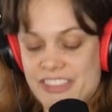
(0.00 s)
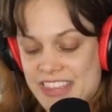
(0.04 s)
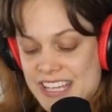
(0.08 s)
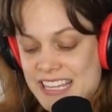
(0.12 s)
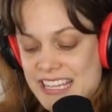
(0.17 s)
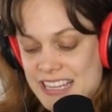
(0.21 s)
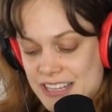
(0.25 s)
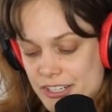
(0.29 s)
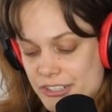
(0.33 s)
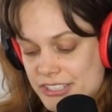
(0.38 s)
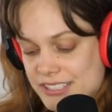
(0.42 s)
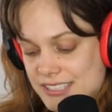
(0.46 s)
I
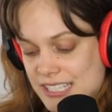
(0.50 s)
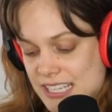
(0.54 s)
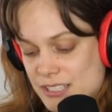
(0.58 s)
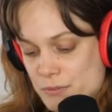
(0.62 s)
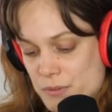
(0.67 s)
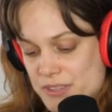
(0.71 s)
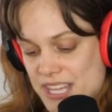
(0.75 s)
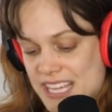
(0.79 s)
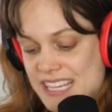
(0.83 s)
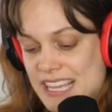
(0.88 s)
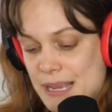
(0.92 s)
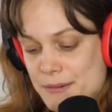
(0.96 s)
think he literally
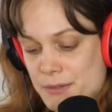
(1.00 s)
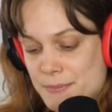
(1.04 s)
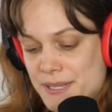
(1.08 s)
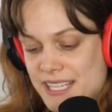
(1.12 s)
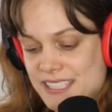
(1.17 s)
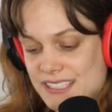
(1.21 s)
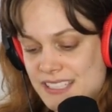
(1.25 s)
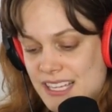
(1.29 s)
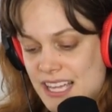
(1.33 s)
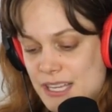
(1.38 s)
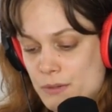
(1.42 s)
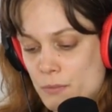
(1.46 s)
says, When they came to
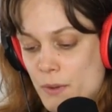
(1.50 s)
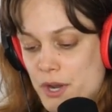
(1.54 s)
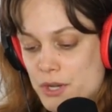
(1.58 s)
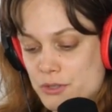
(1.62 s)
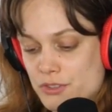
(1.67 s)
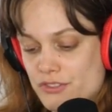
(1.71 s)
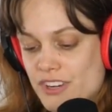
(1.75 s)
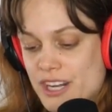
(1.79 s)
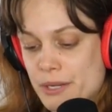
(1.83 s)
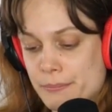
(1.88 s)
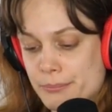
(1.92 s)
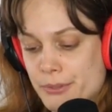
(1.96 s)
me and said, Why
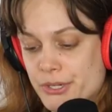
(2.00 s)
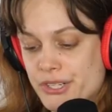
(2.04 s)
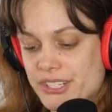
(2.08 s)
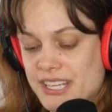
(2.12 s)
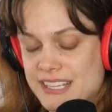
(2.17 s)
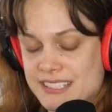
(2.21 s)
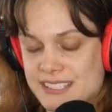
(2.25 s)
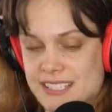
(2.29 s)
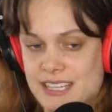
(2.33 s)
don't you write a book?